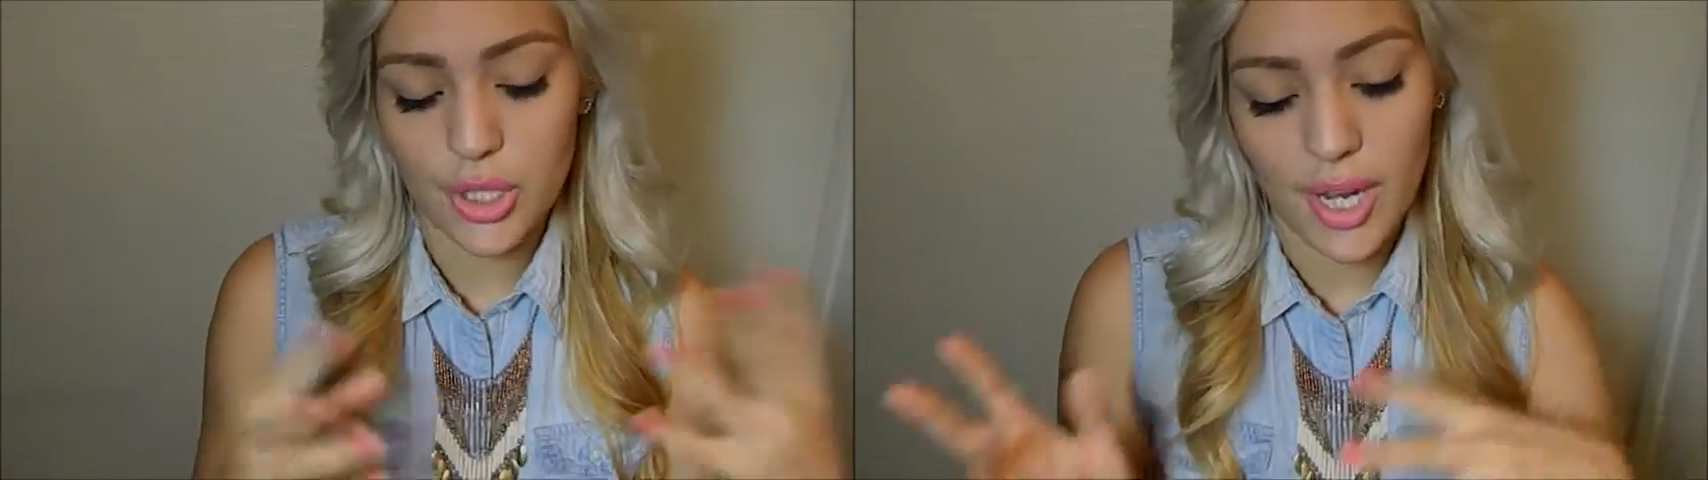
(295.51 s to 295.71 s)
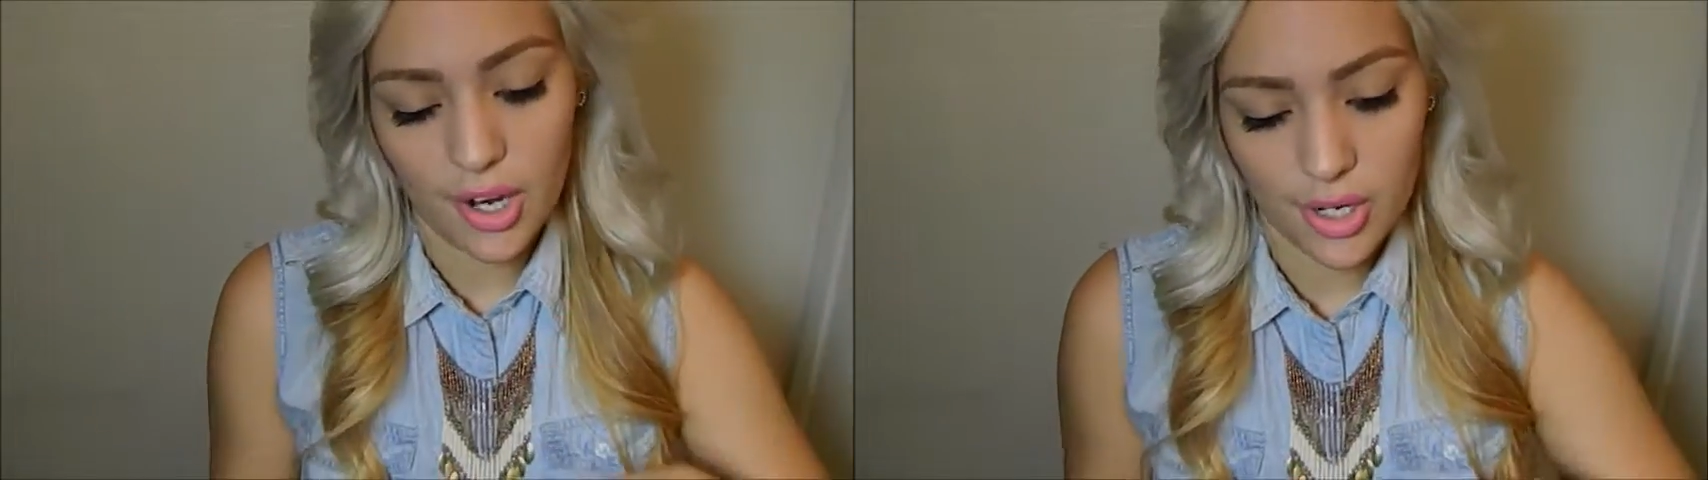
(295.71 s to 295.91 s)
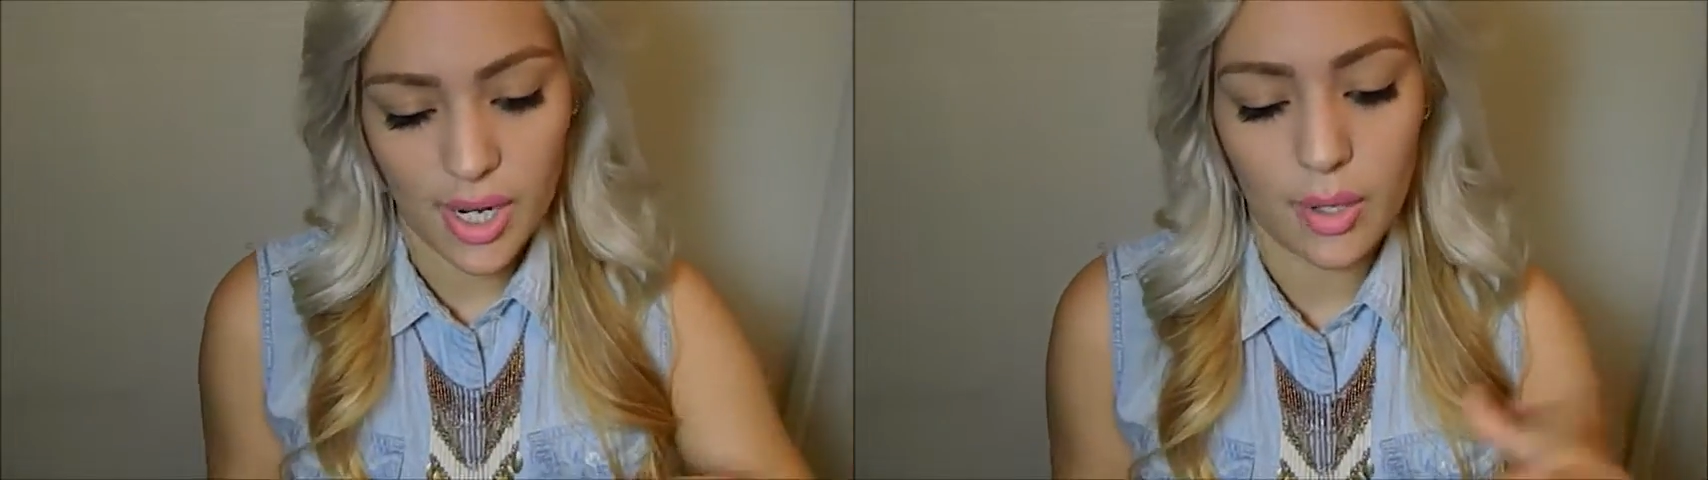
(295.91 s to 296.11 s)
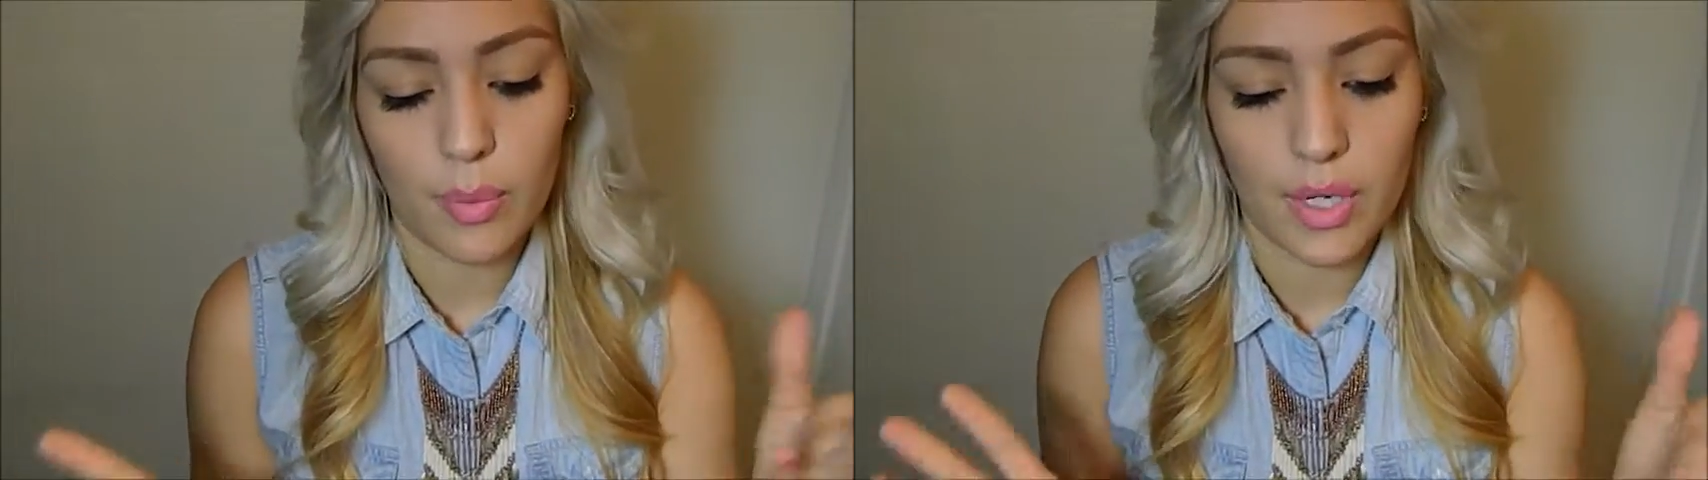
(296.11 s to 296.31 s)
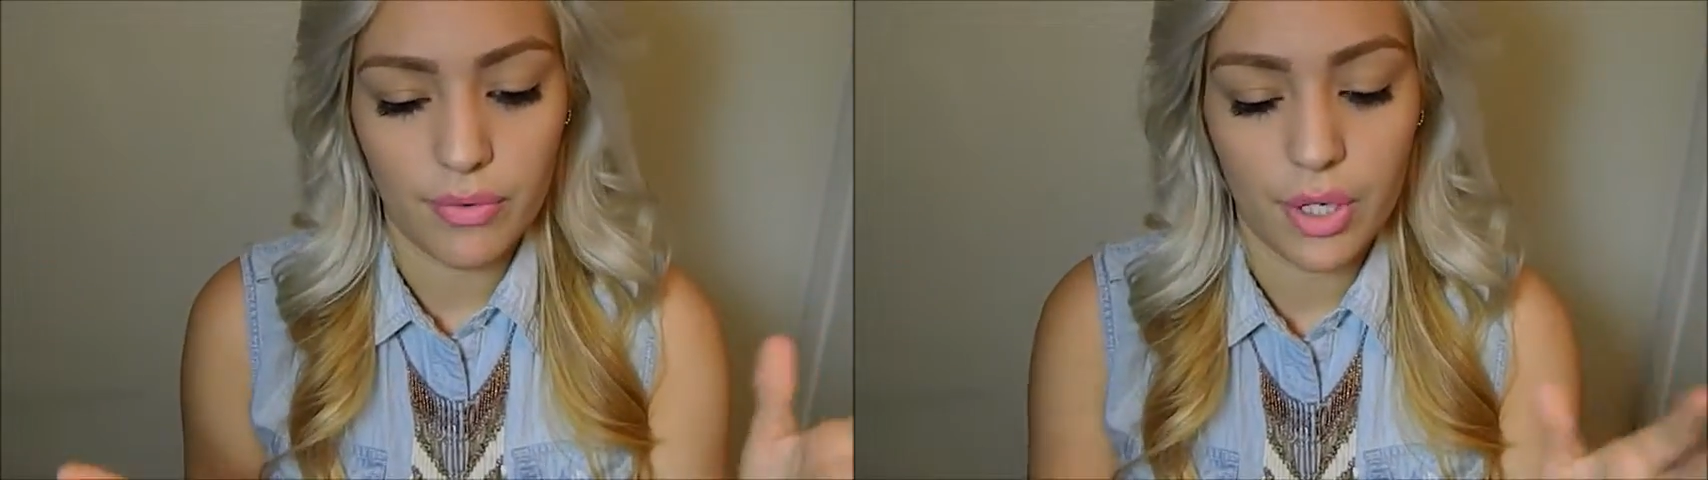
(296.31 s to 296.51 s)
the hair dye,
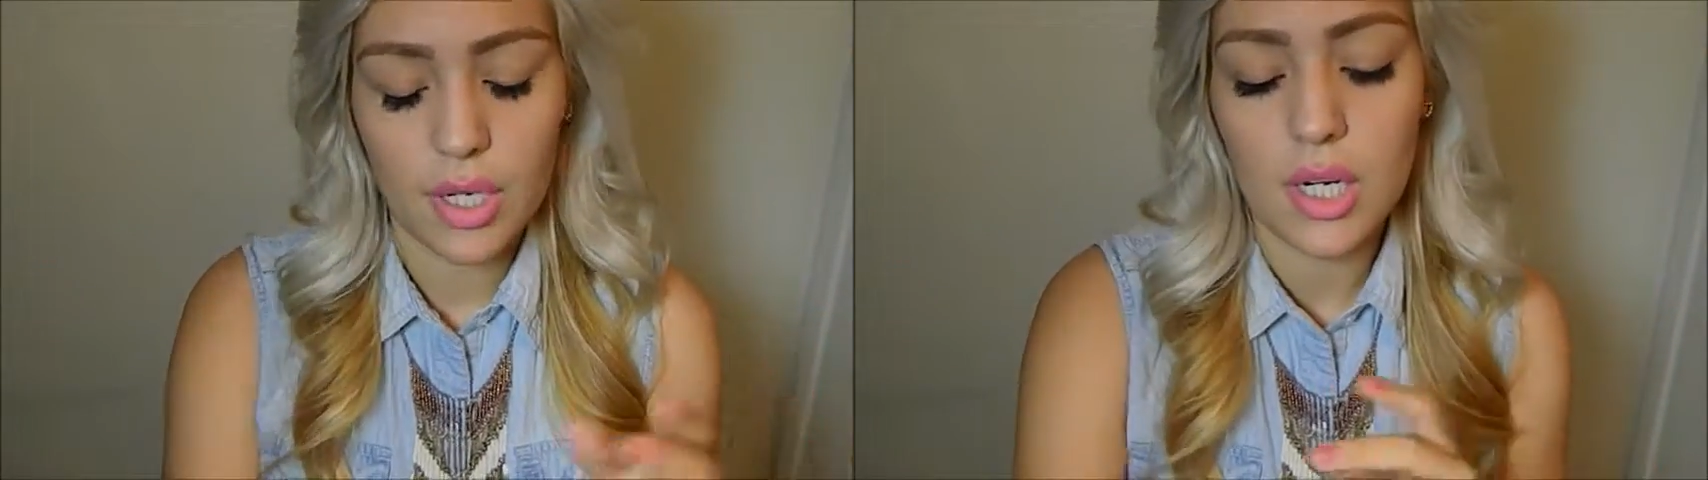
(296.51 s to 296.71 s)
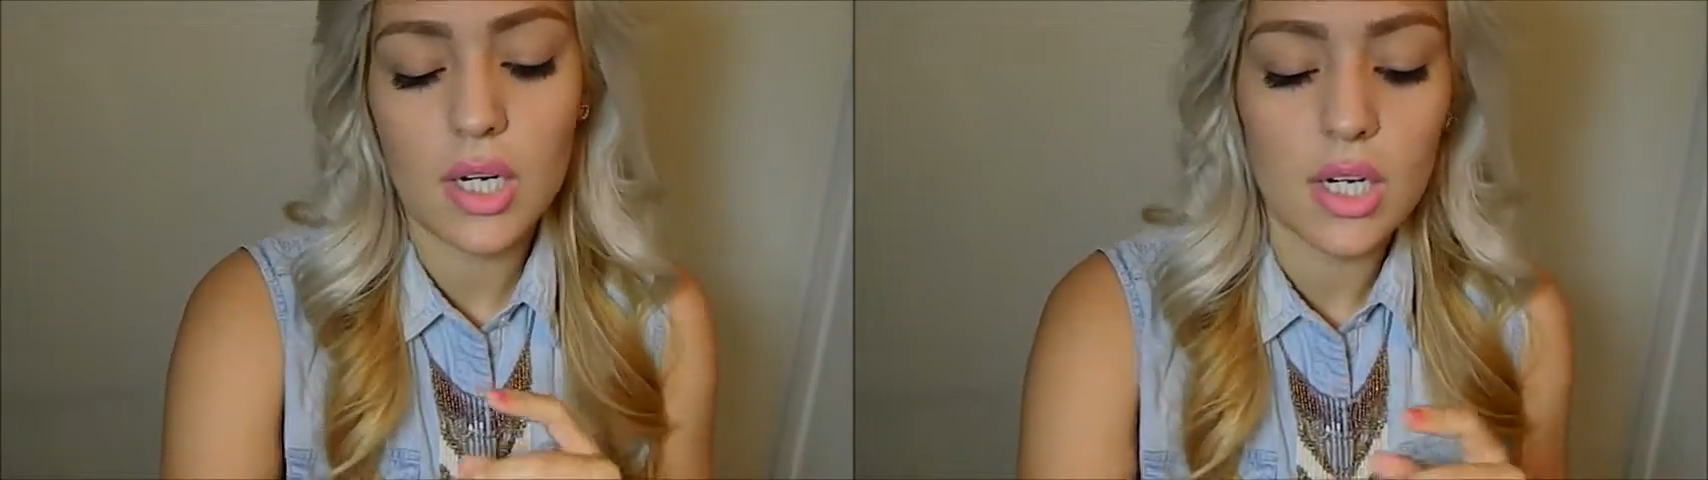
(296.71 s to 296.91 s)
whatever.